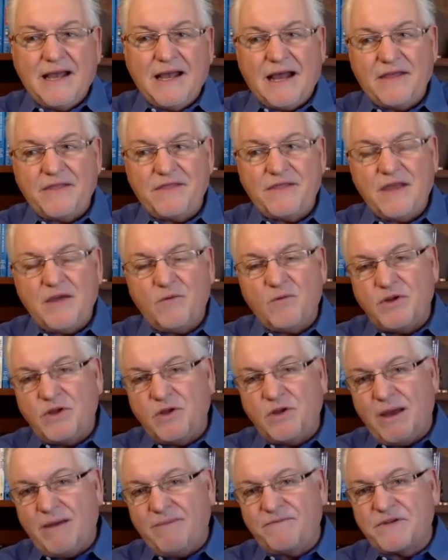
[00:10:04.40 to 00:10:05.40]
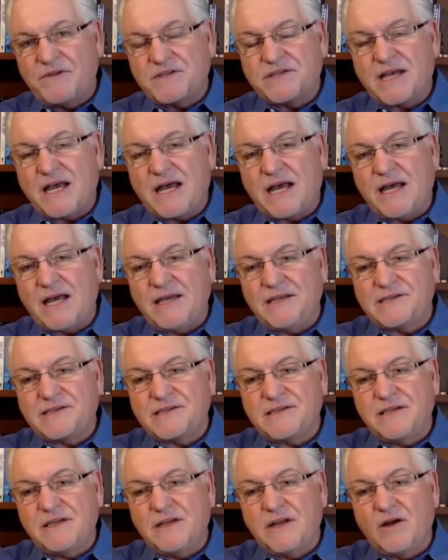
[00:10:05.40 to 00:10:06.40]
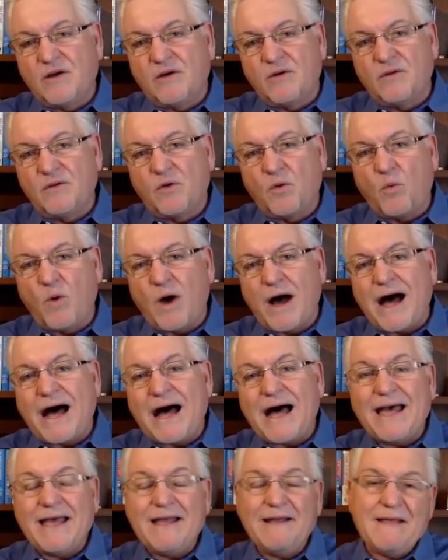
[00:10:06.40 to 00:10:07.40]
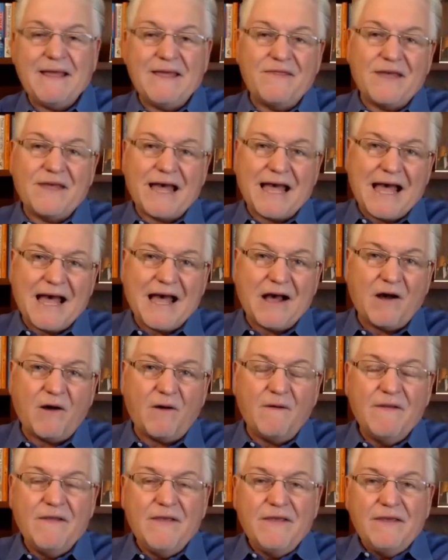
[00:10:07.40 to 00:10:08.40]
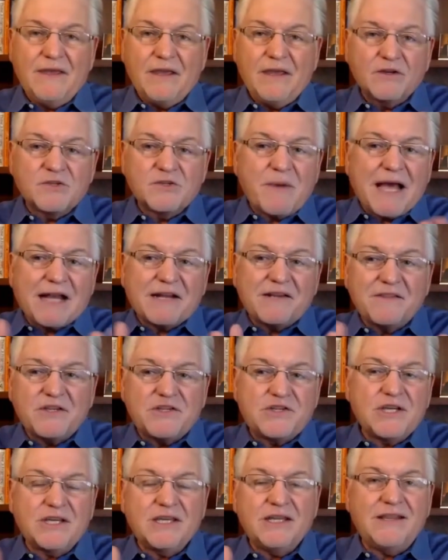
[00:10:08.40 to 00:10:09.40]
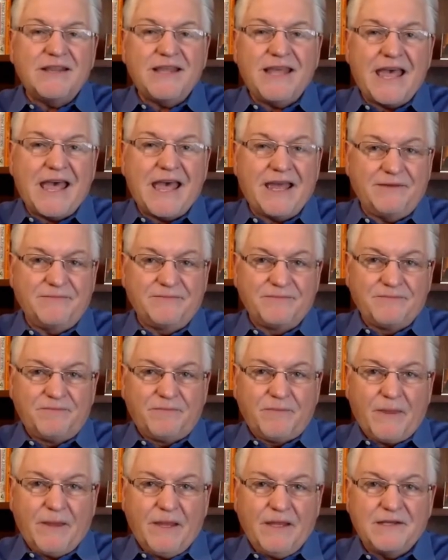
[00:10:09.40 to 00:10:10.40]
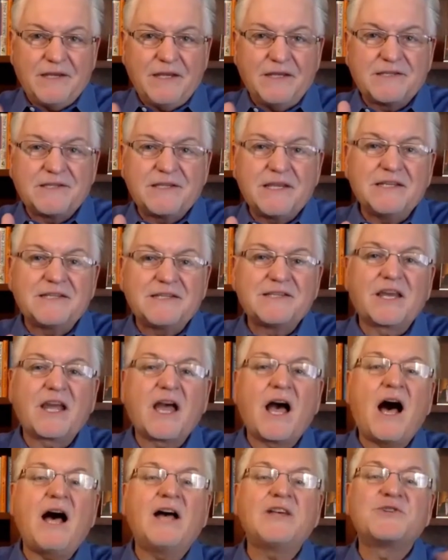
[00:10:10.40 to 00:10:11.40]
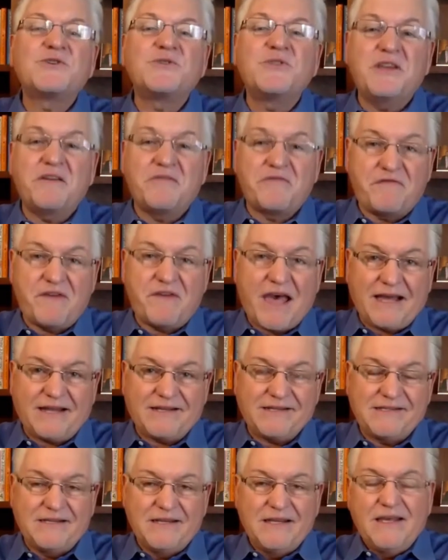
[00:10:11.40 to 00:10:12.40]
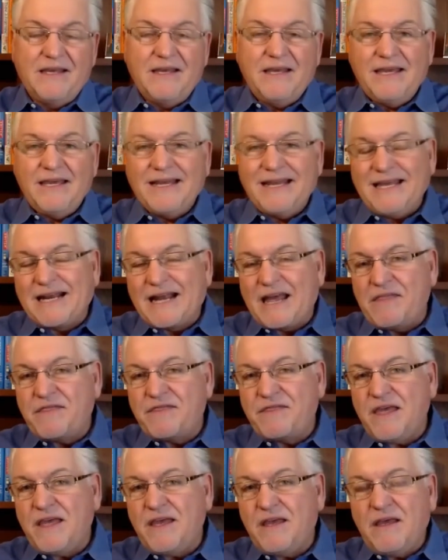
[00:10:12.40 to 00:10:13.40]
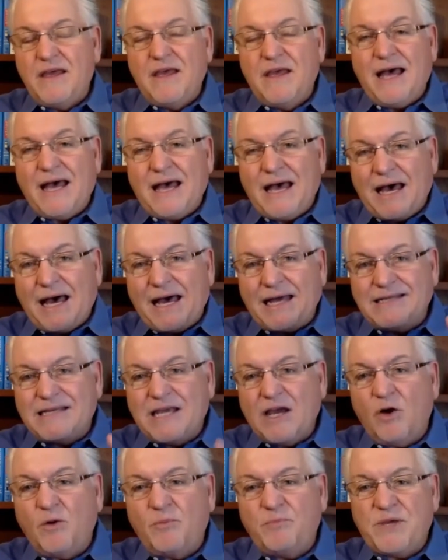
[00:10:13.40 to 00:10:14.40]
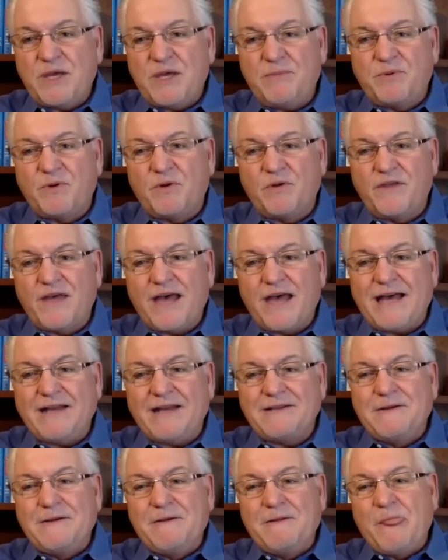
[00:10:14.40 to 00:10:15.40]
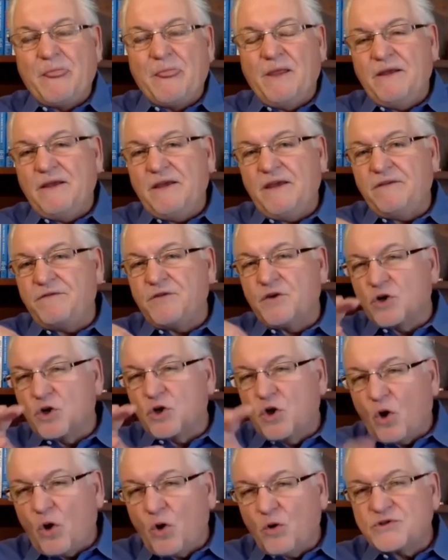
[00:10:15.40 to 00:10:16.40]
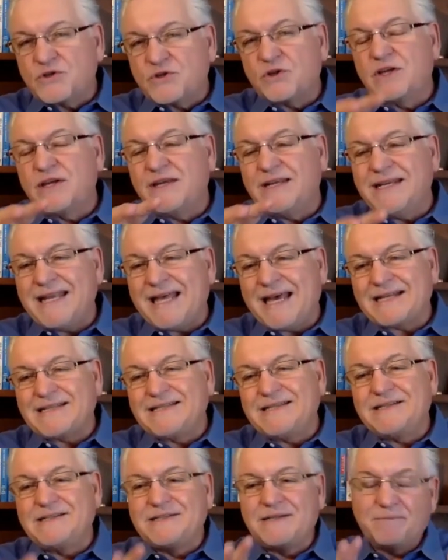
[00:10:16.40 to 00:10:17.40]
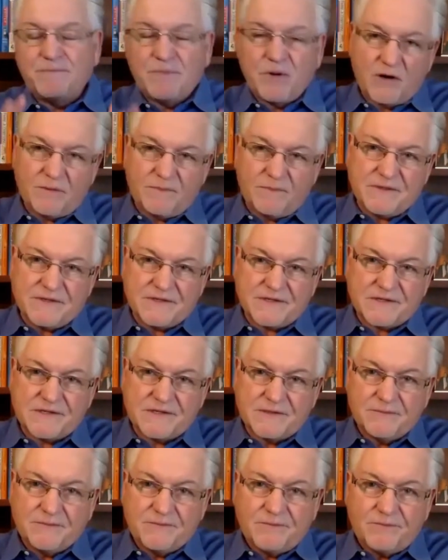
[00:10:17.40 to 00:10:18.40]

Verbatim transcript: I think when you emphasize, you know, the why and the how, it goes back to the chicken and the egg. It, it's, it's the cause or the effect and, and I think I tell people that if your goals are connected to purpose,